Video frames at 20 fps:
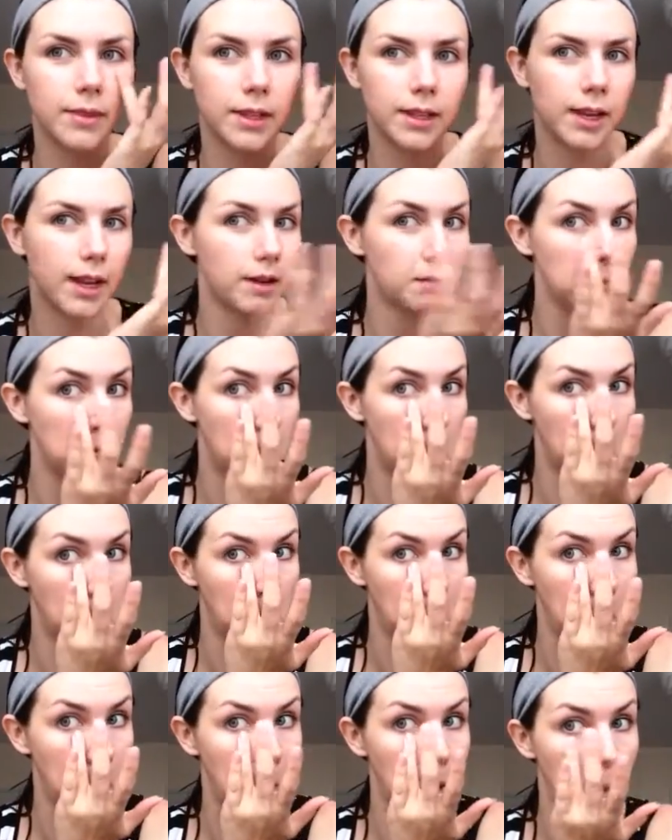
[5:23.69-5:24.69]
Okay,
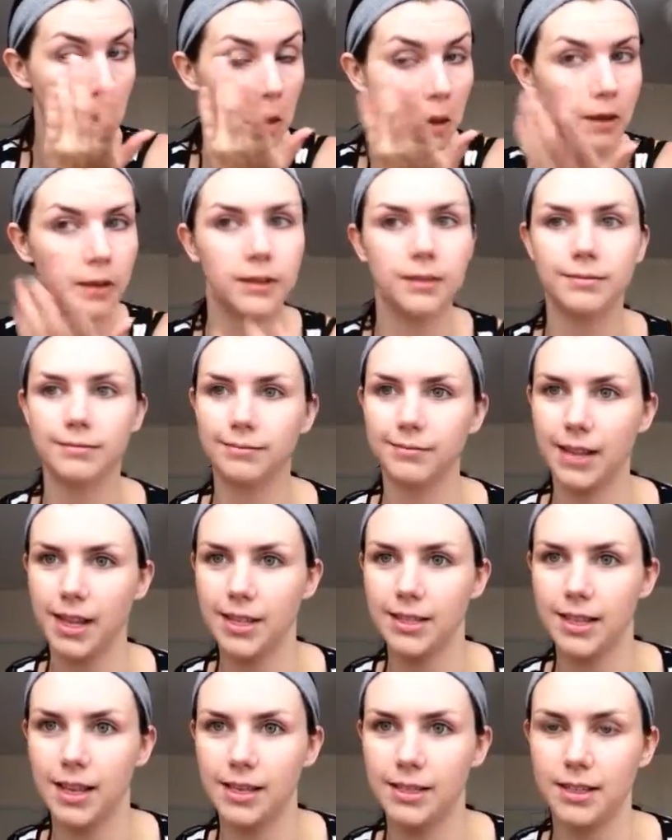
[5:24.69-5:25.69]

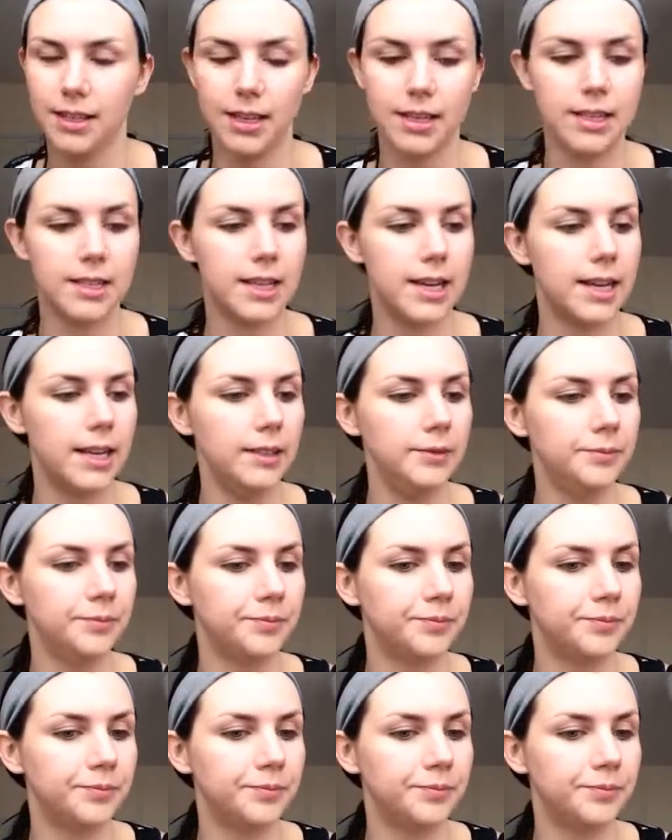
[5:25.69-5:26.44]
so that's the concealer.